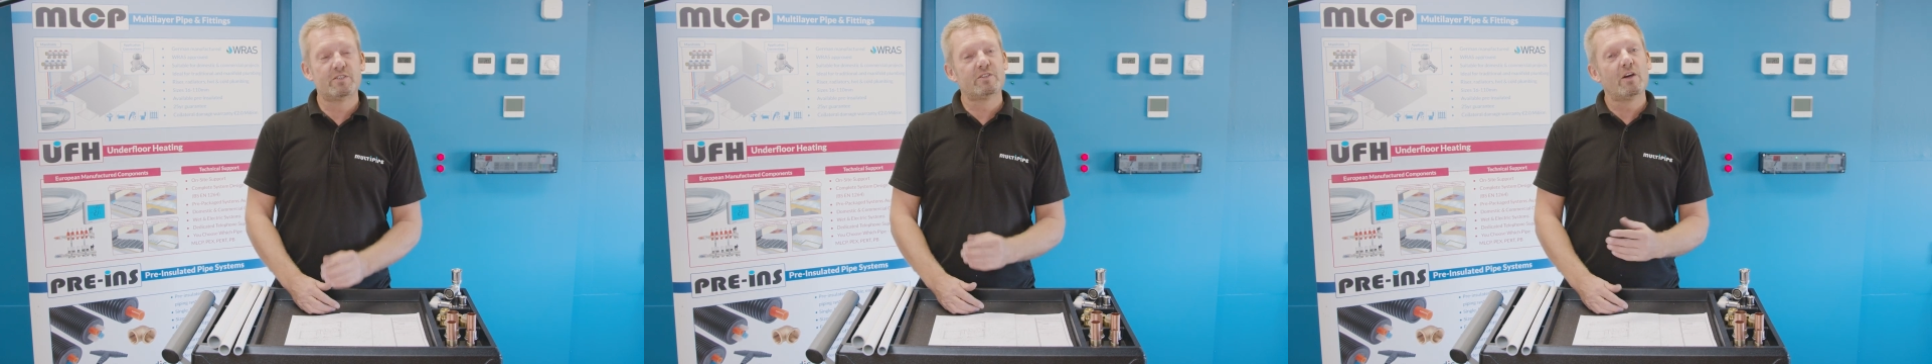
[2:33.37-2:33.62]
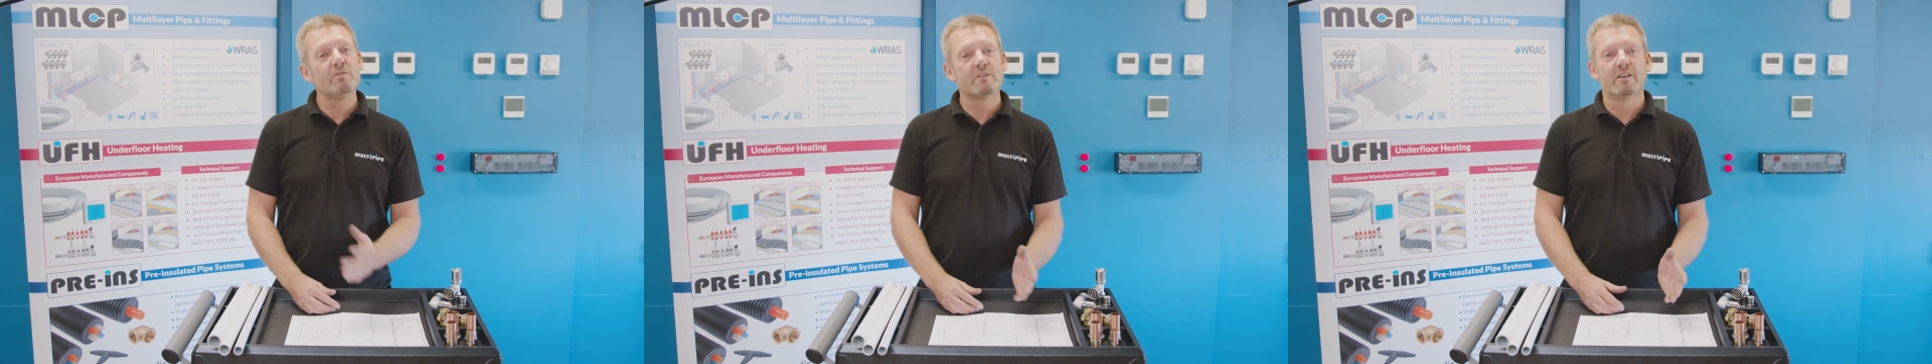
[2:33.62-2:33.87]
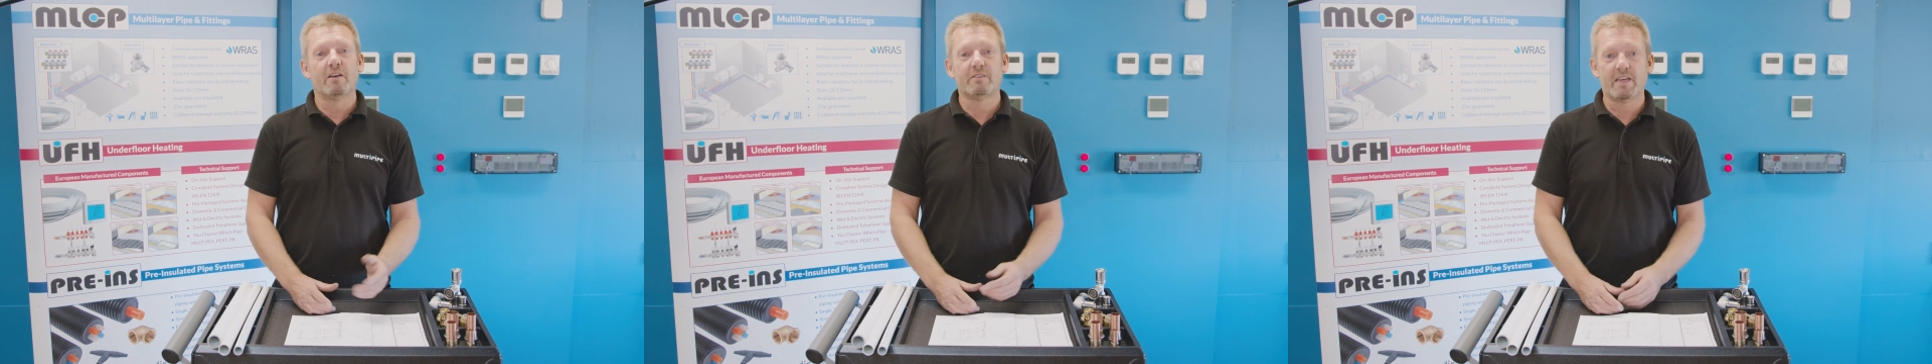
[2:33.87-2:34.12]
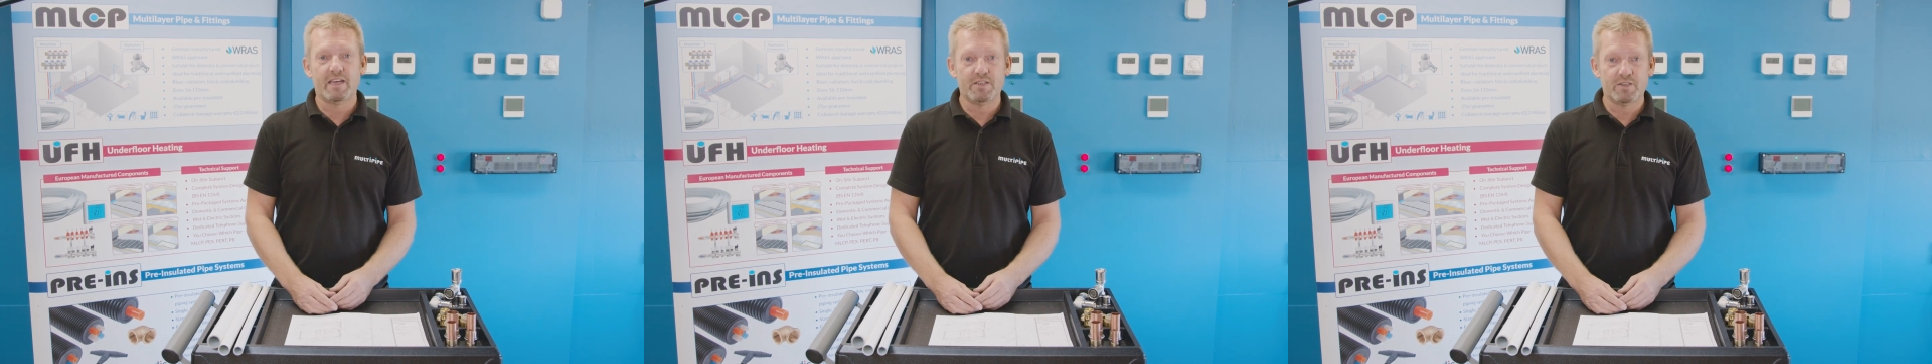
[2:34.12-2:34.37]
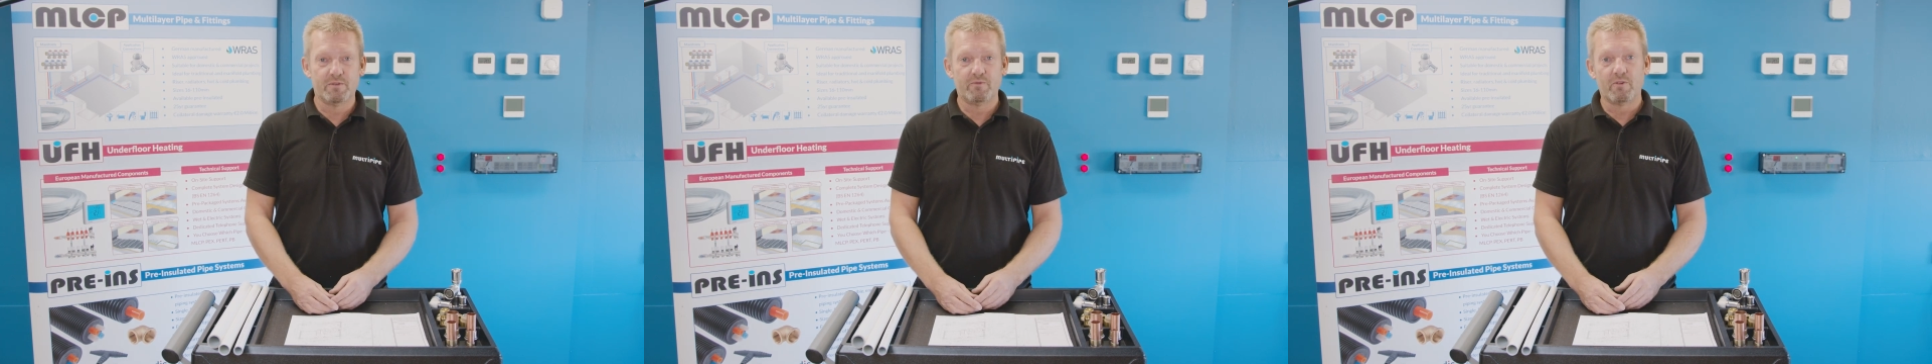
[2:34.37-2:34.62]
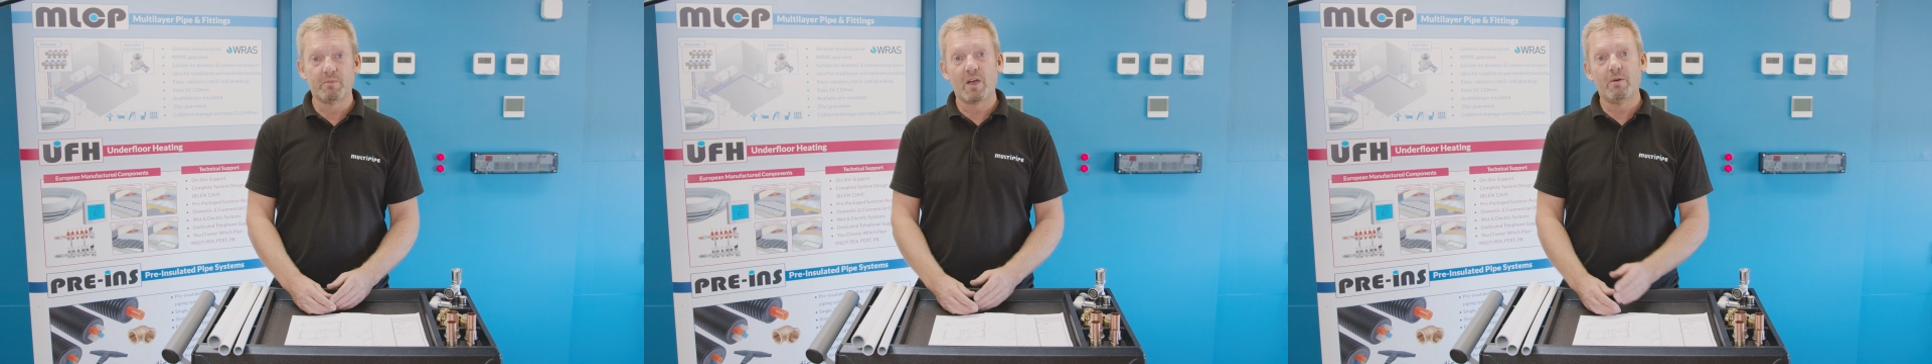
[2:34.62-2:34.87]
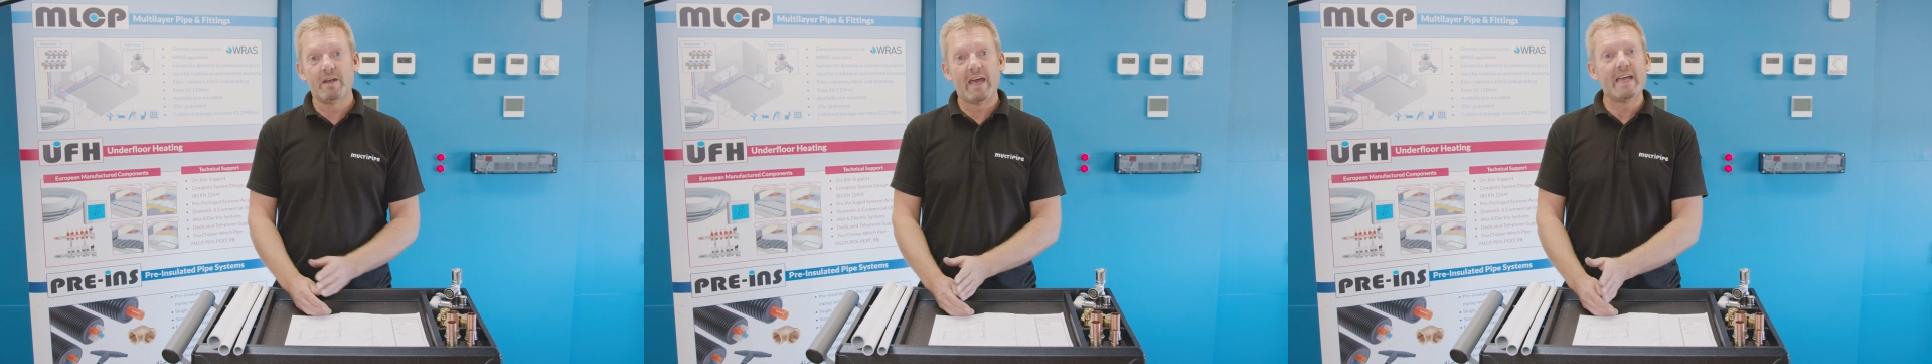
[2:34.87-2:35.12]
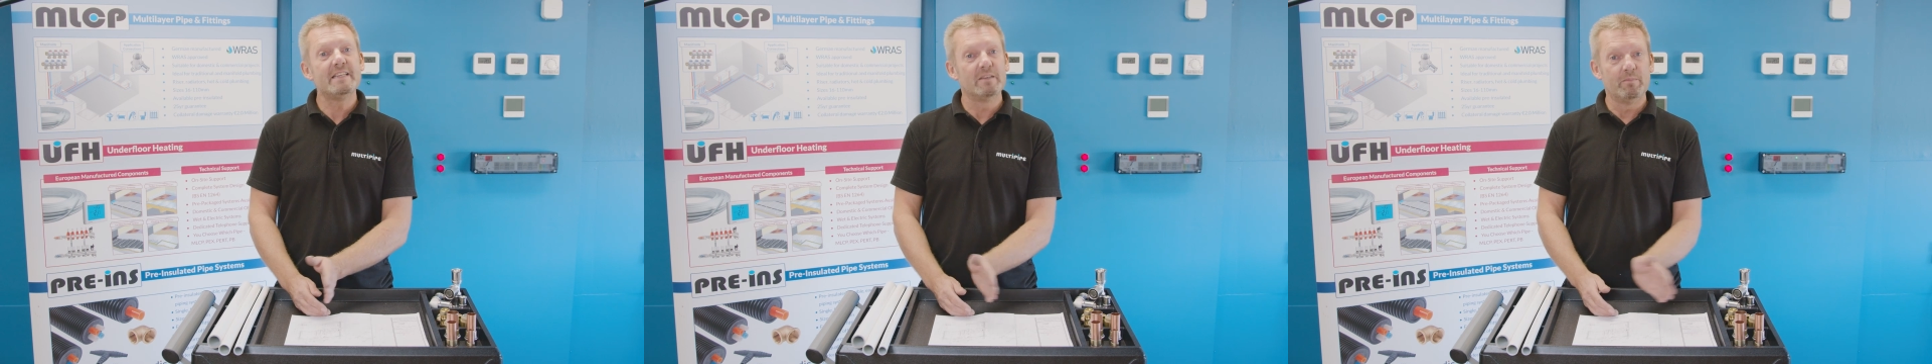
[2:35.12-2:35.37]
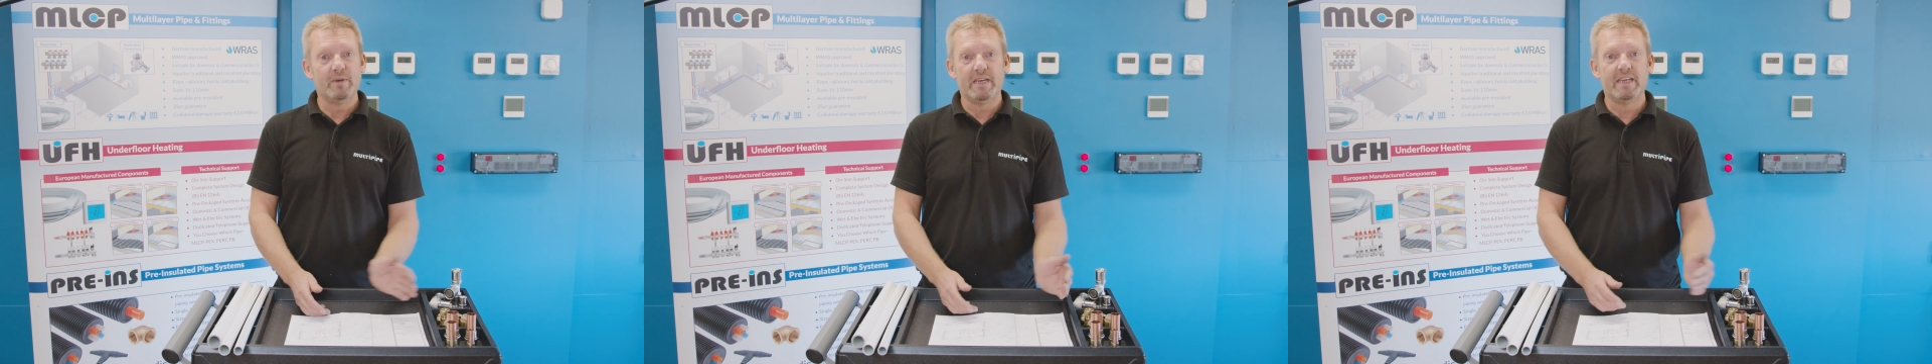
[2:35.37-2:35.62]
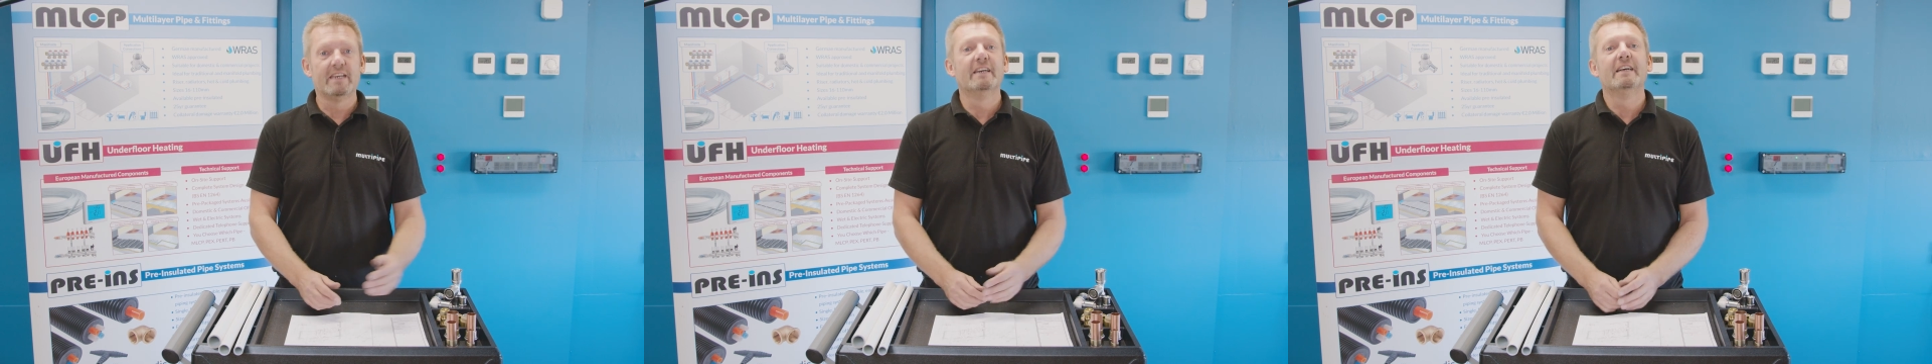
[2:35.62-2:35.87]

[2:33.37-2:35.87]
chosen location from going A to B